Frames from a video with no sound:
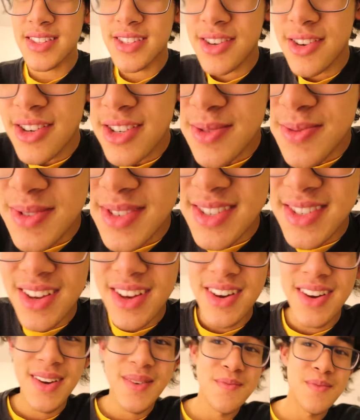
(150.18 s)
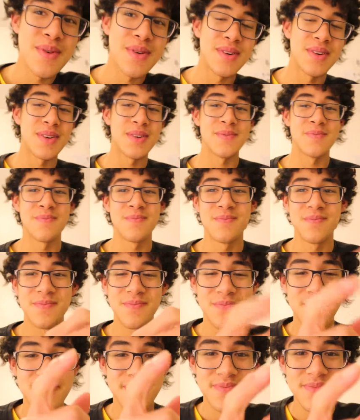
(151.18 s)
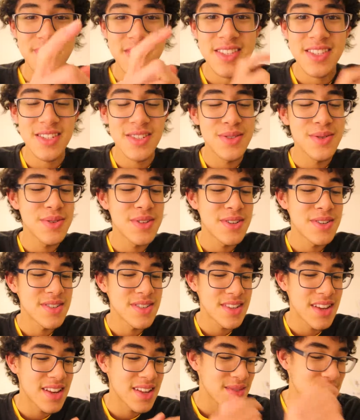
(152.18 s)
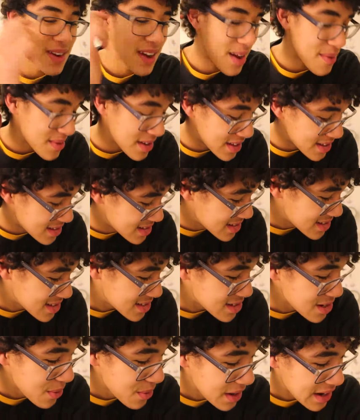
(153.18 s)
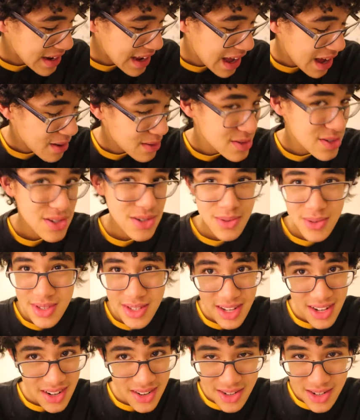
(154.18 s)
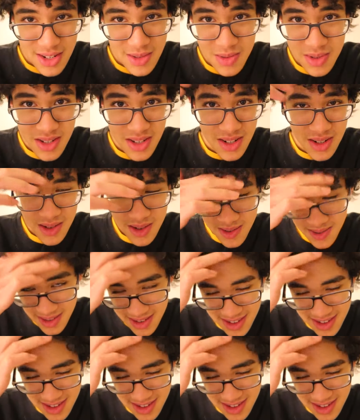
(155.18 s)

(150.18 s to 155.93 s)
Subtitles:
That's a Christmas song, but it's New Year's anyway. I mean, it's snowing now, so it's like Christmas, you know what I